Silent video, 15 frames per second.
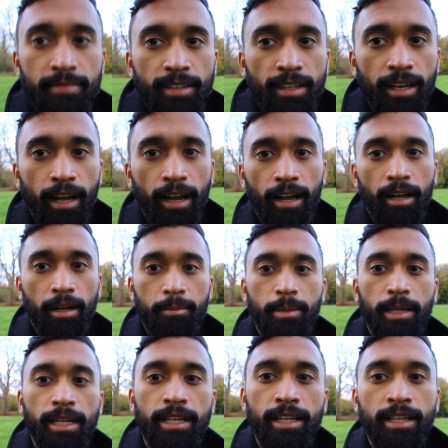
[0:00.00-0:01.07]
And
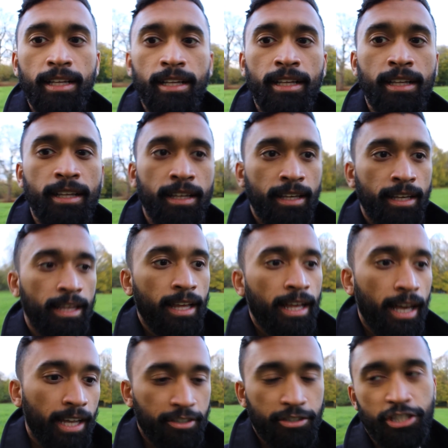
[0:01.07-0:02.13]

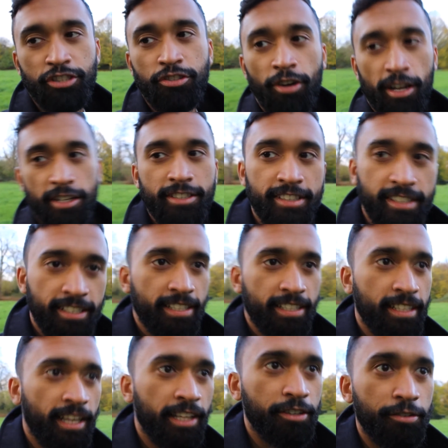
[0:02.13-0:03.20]
you're just crushed,
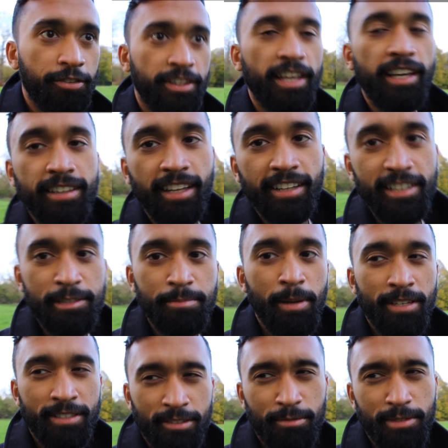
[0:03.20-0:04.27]
and you think that this
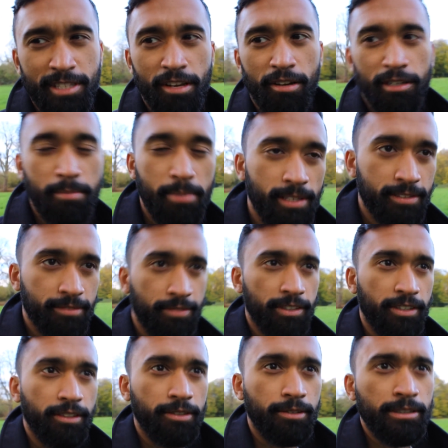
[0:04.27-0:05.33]
person was the only person for
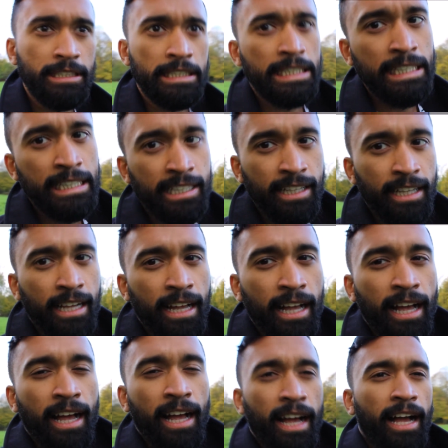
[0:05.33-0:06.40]
you,
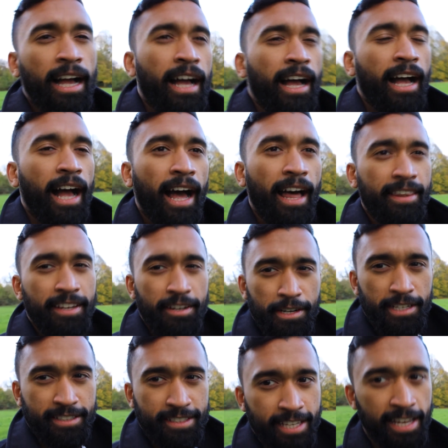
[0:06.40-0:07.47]
and there
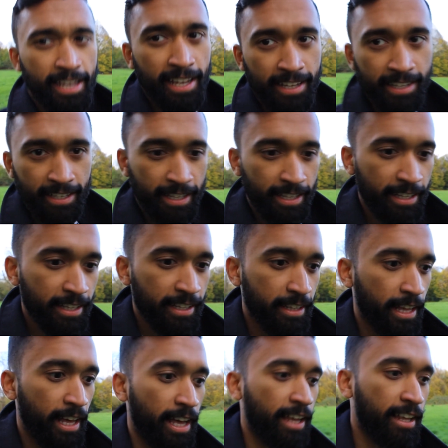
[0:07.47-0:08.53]
is
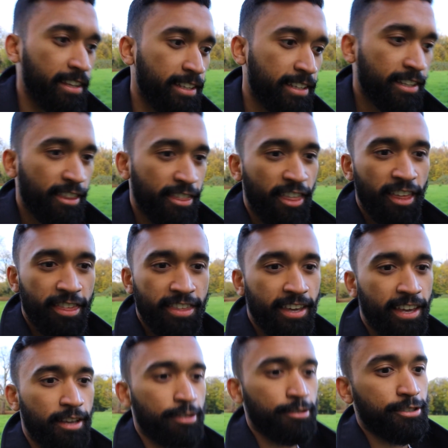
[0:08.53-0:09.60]
nothing
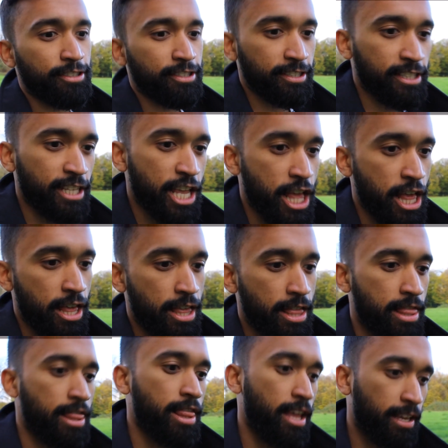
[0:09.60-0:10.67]
else
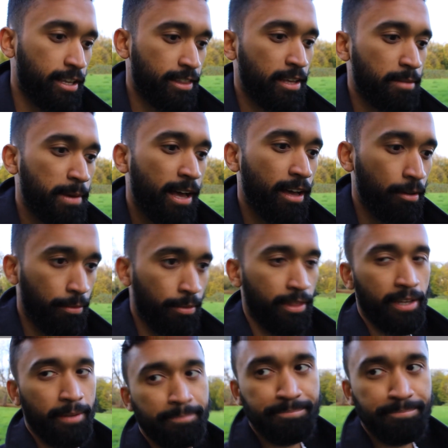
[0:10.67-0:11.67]
like them out there.